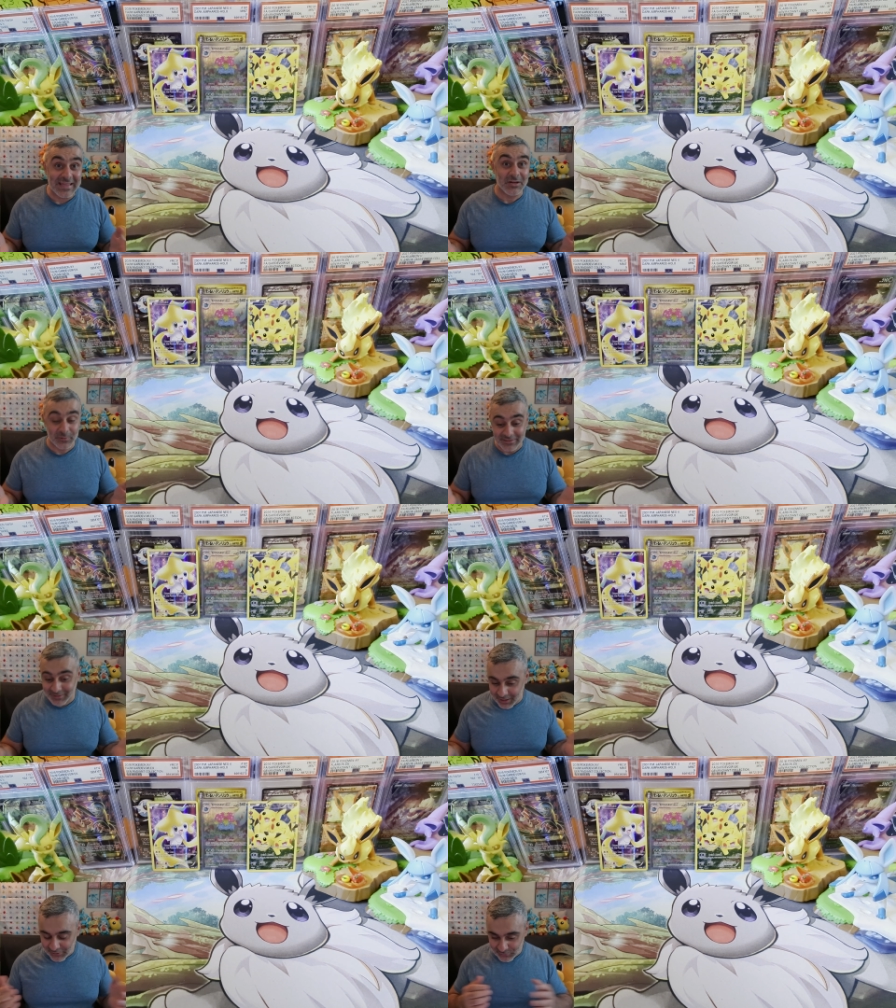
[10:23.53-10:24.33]
a
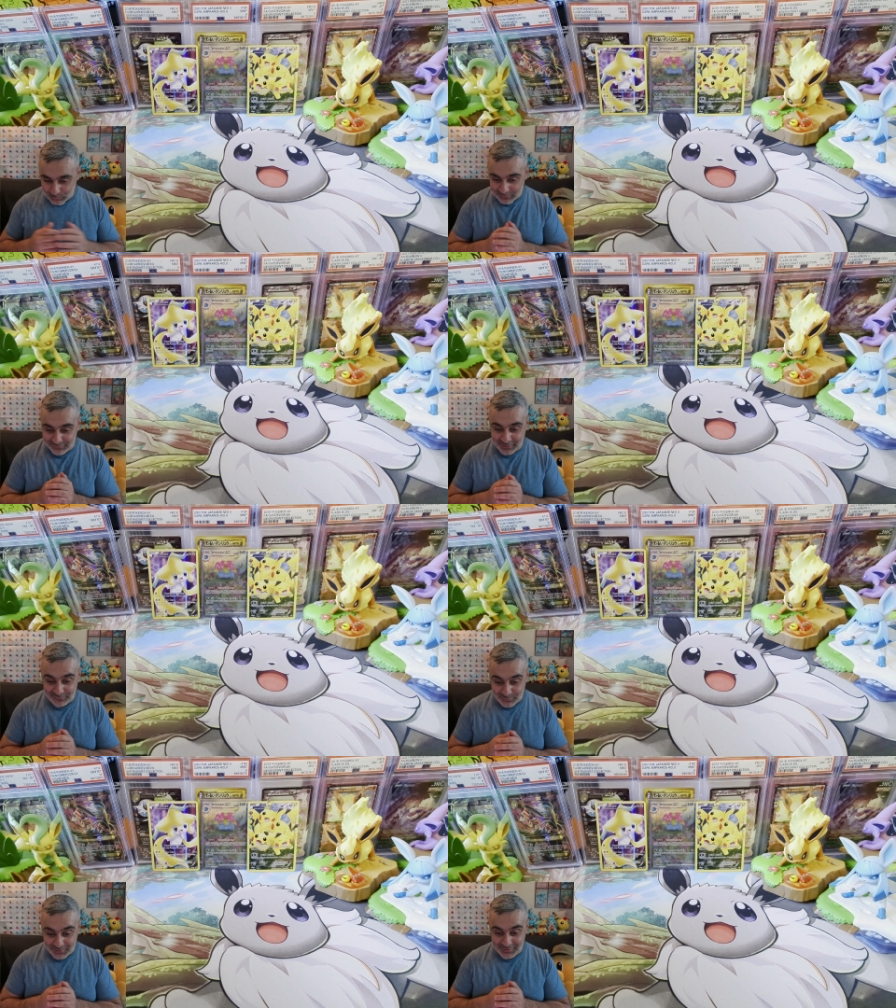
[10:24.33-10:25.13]
great card from one
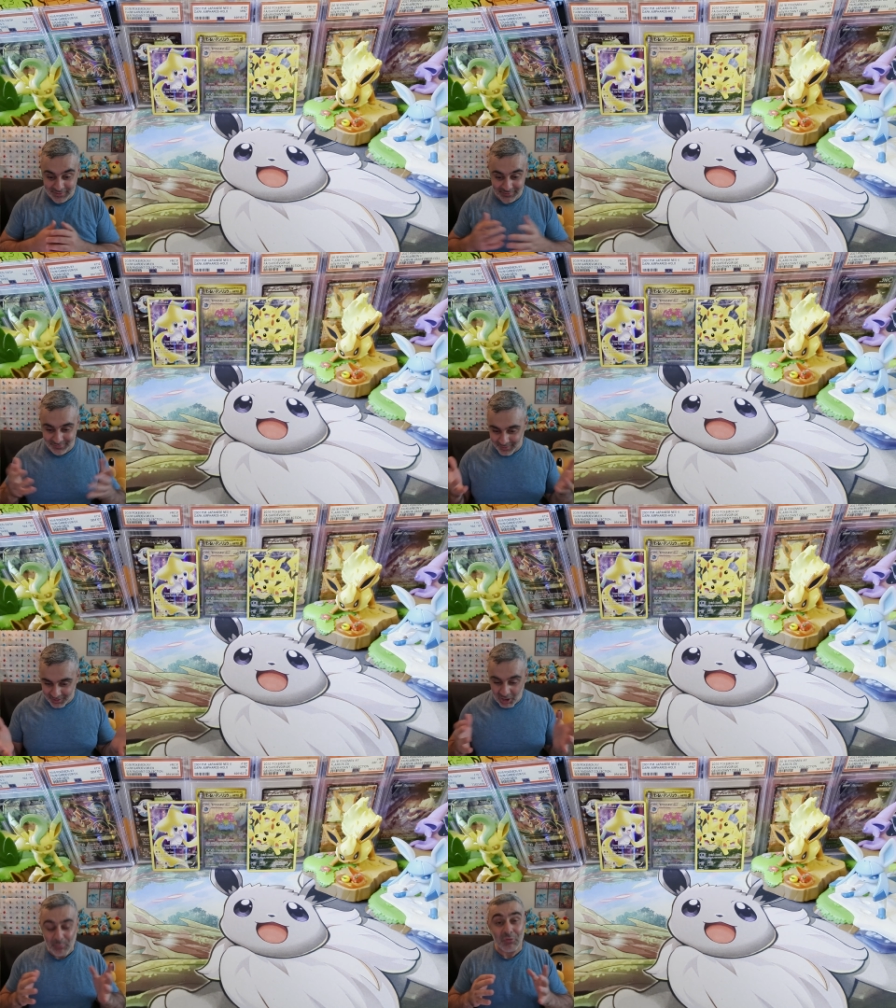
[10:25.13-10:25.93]
fifty-one and a
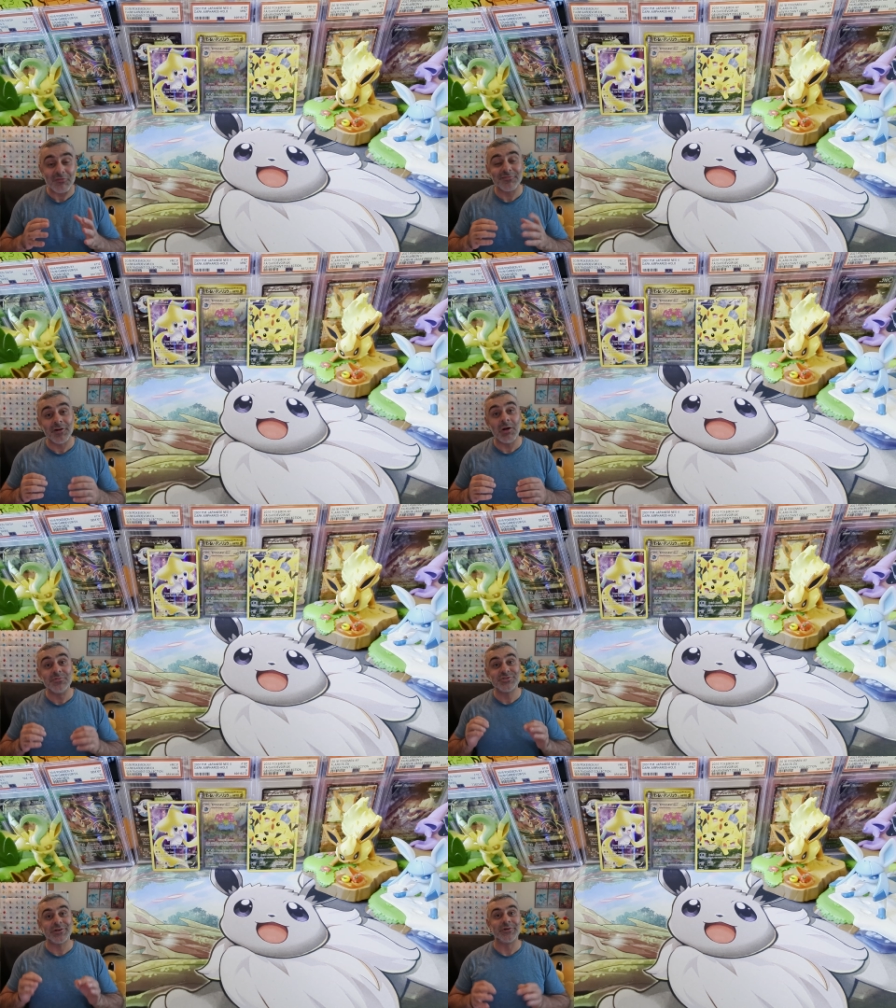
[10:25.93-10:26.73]
couple
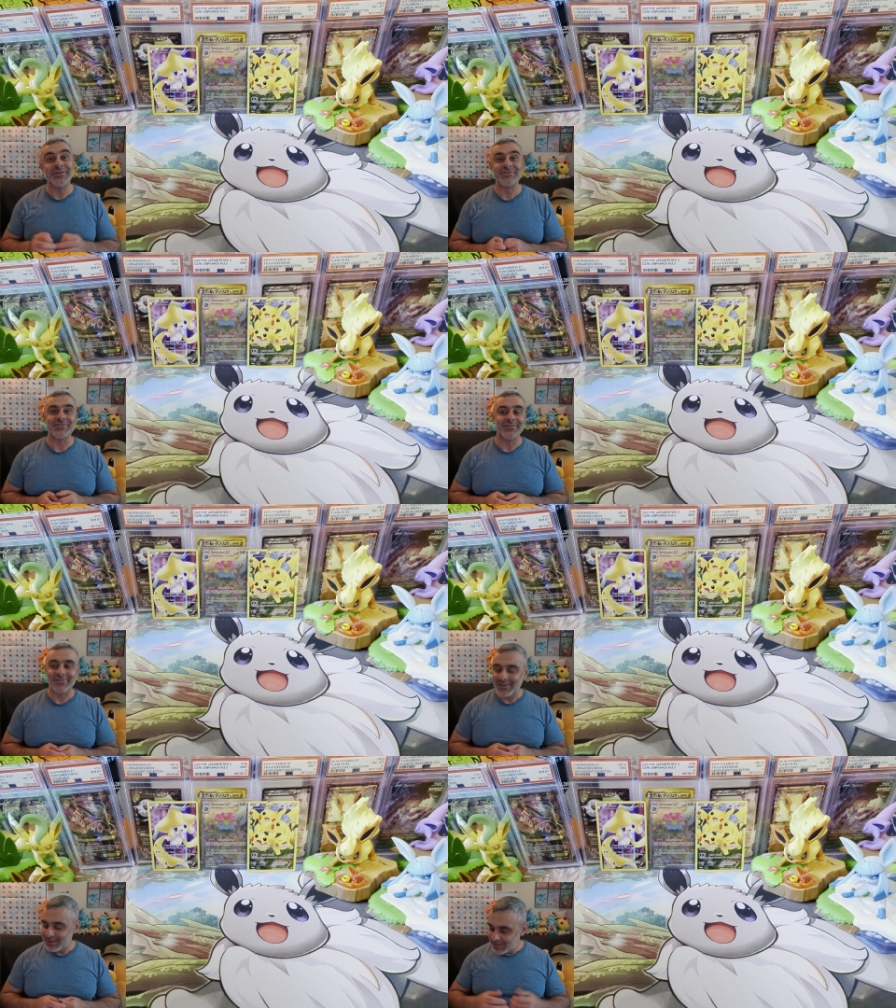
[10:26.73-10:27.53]
from
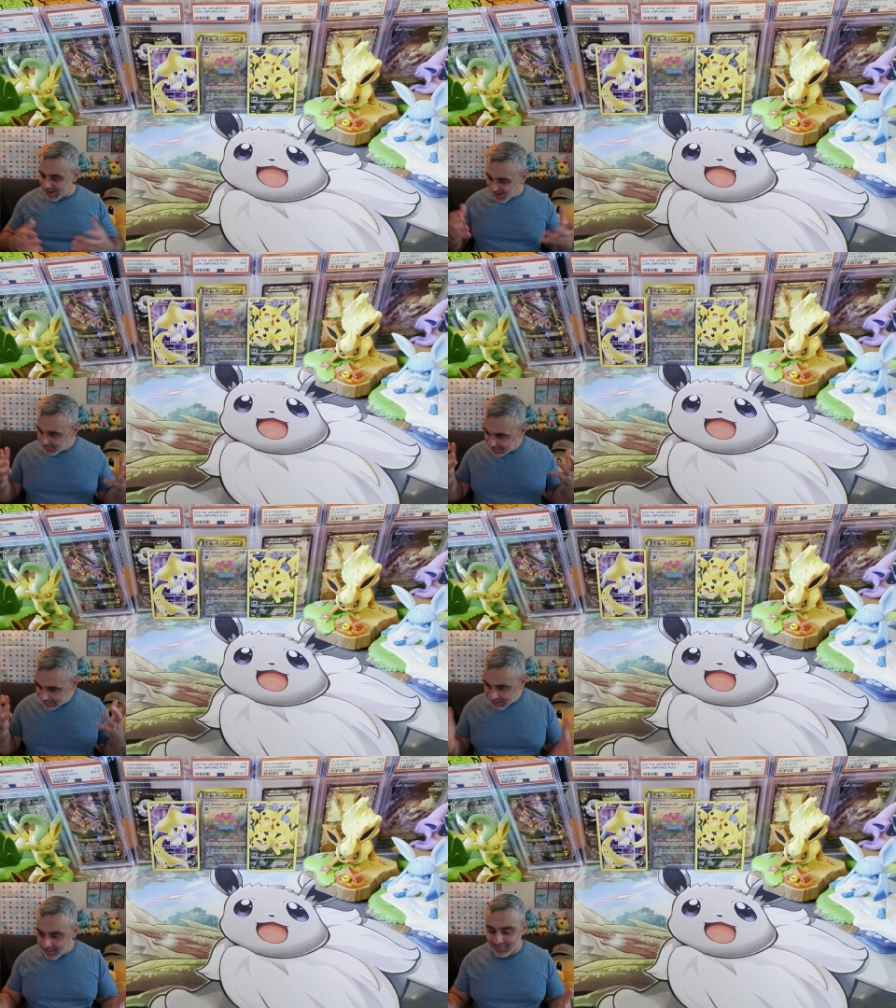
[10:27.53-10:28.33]
Generations. I've been
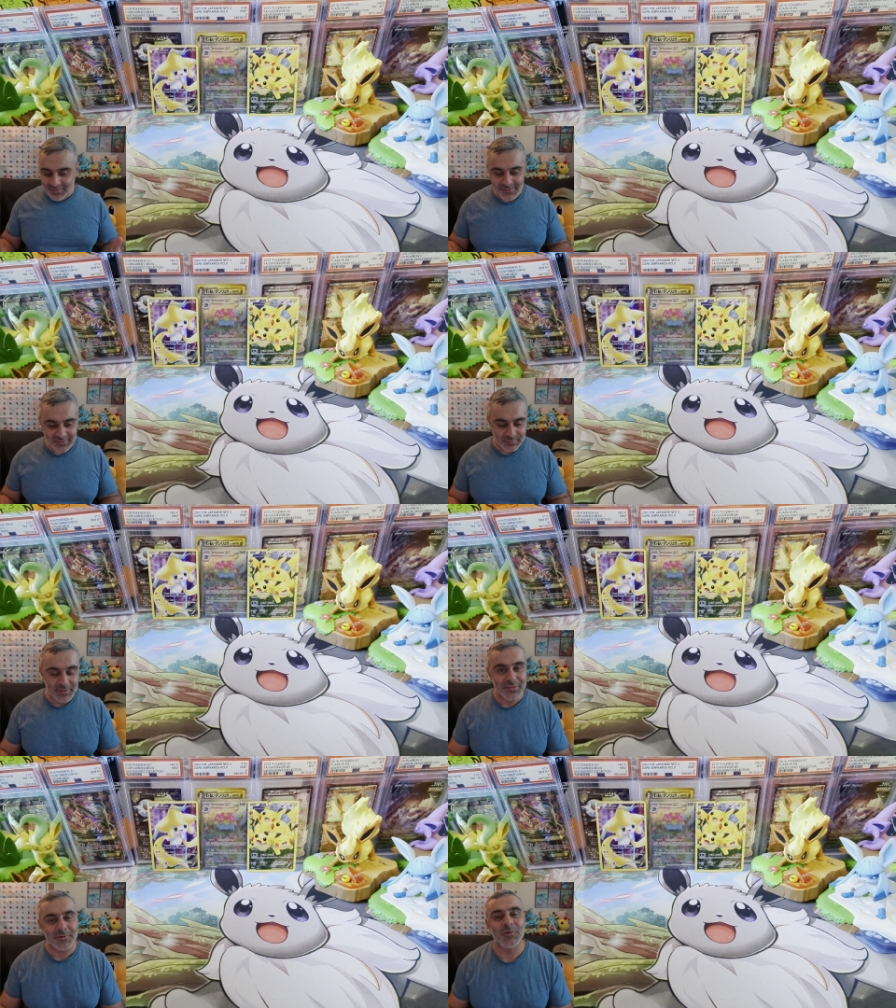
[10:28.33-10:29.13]
loving this
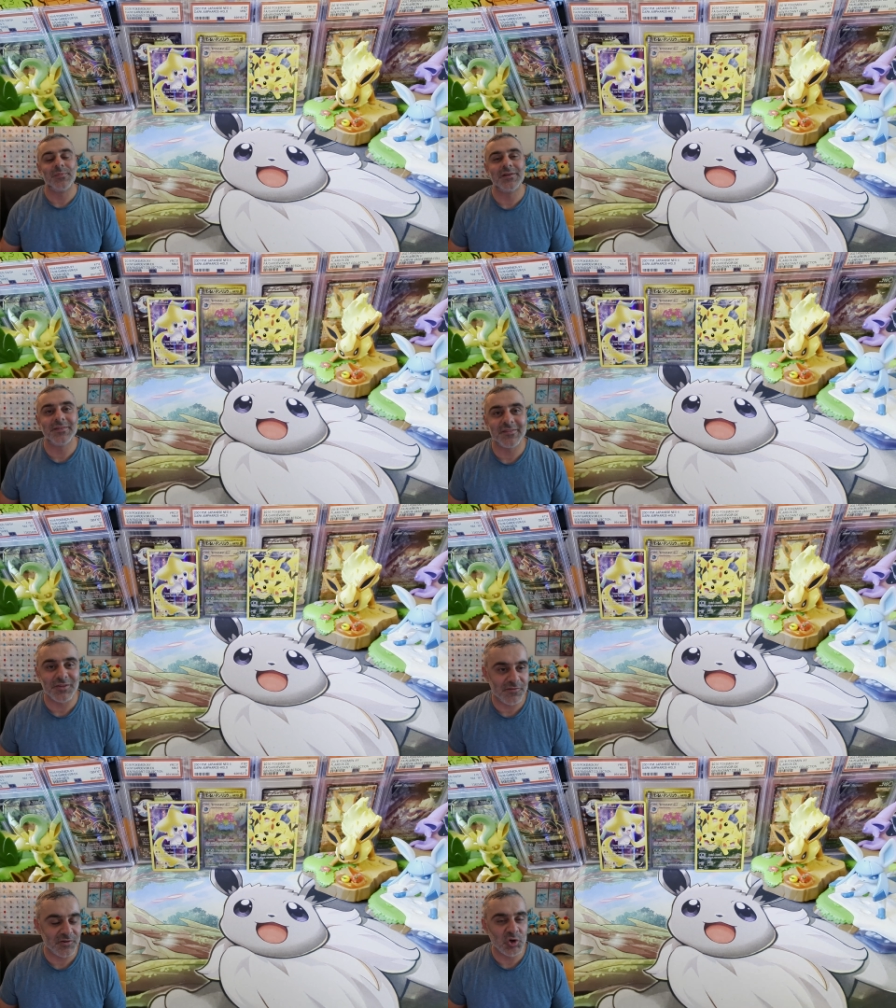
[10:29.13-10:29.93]
Mythical Monday
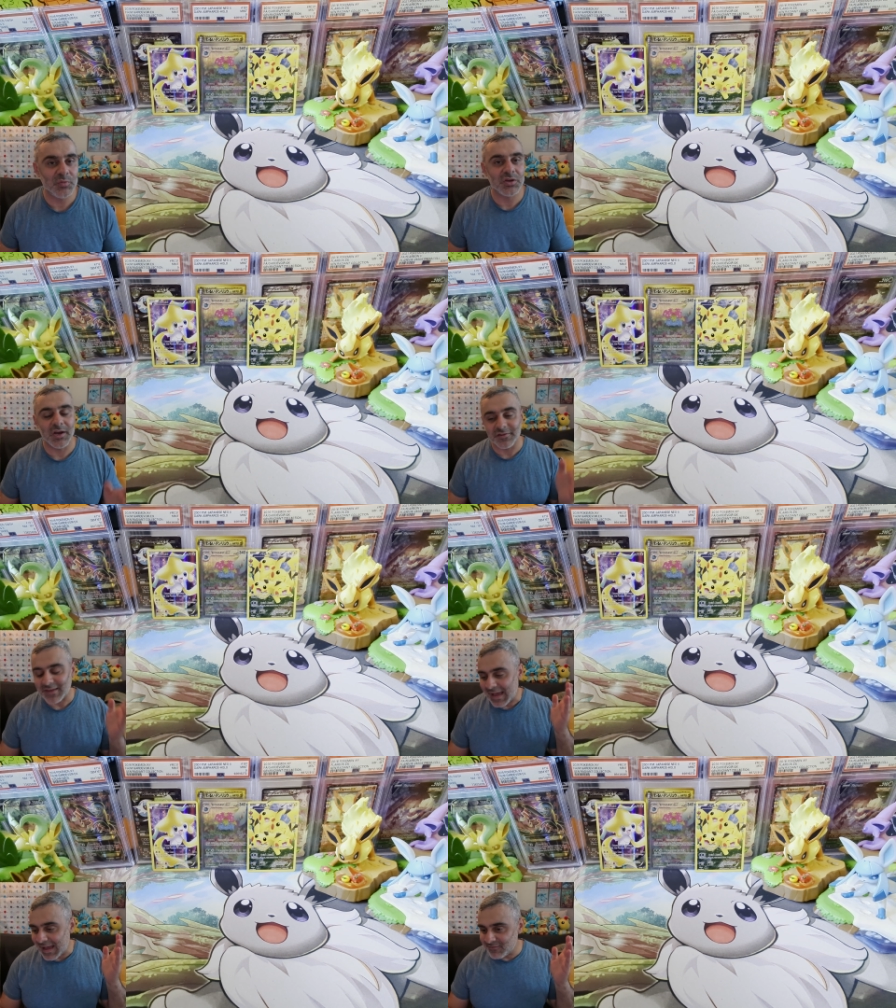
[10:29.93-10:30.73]
stuff. I hope you guys
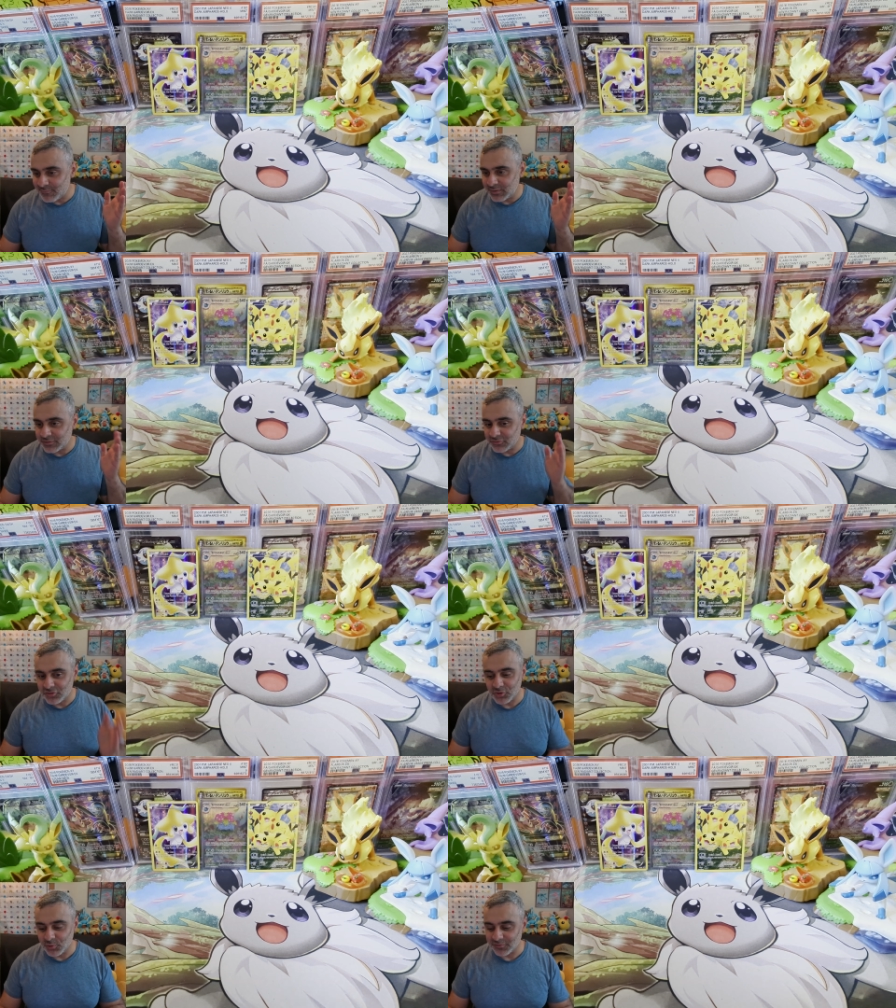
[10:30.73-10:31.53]
have been
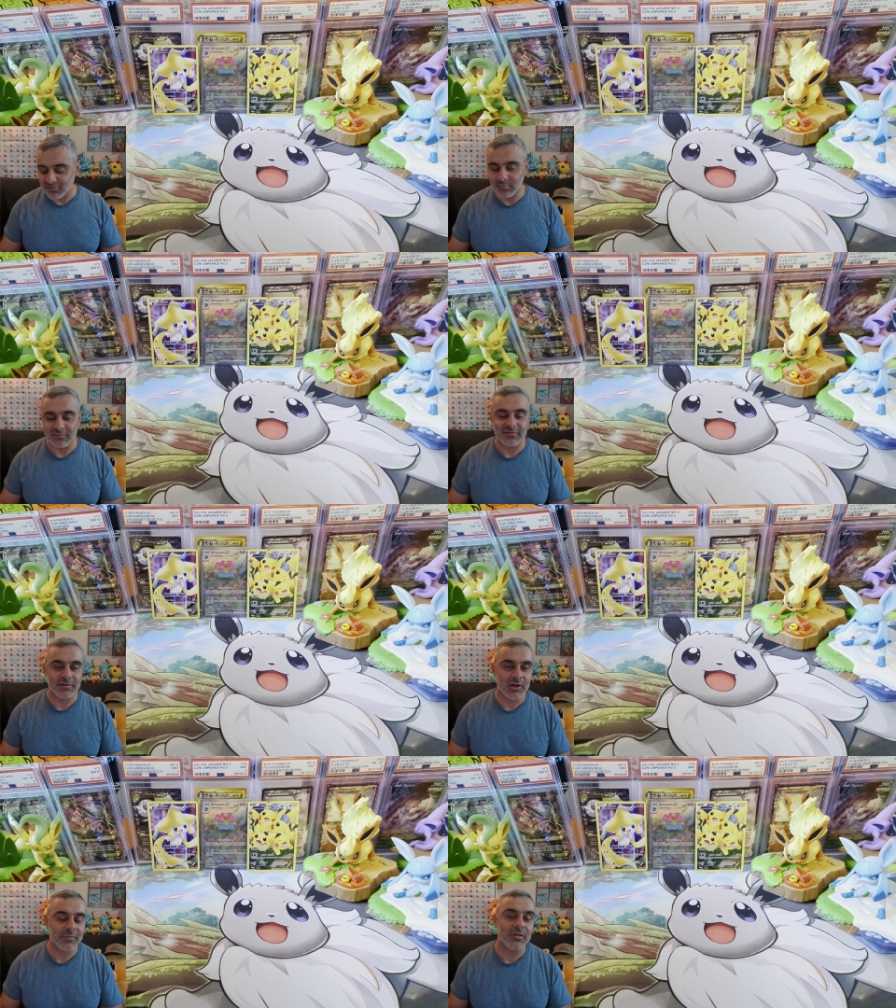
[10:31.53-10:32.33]
too. This has been
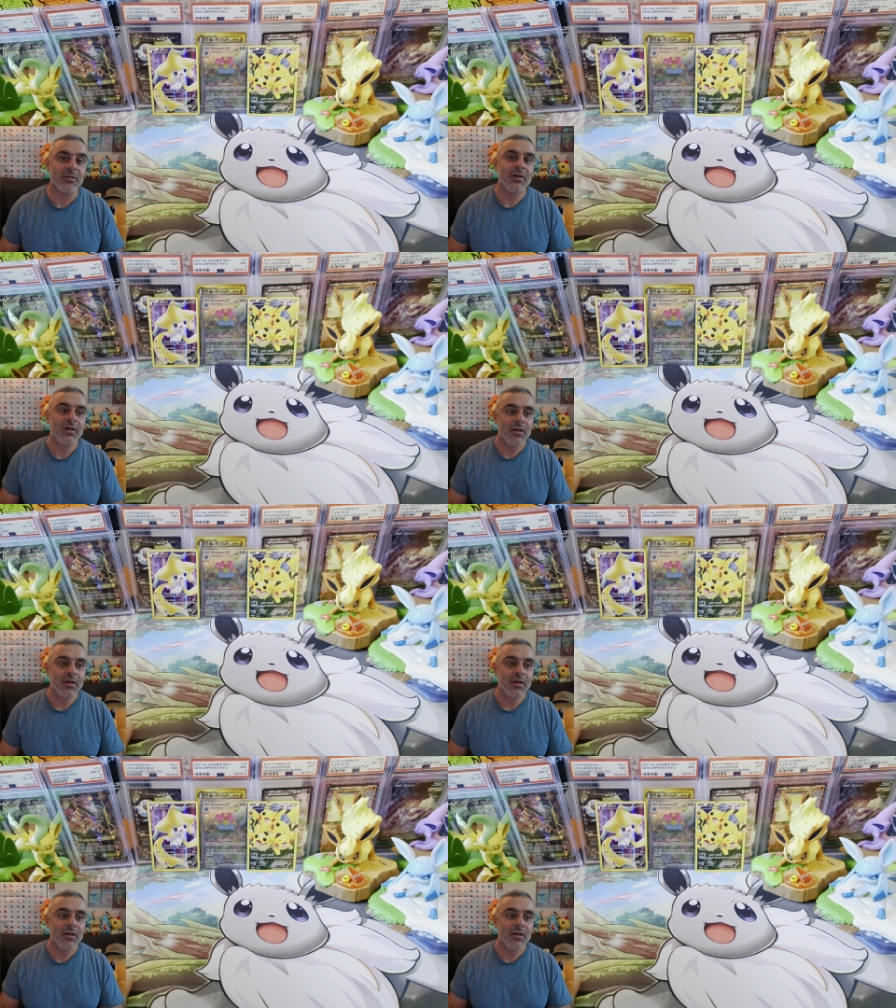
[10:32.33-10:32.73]
phenomenal.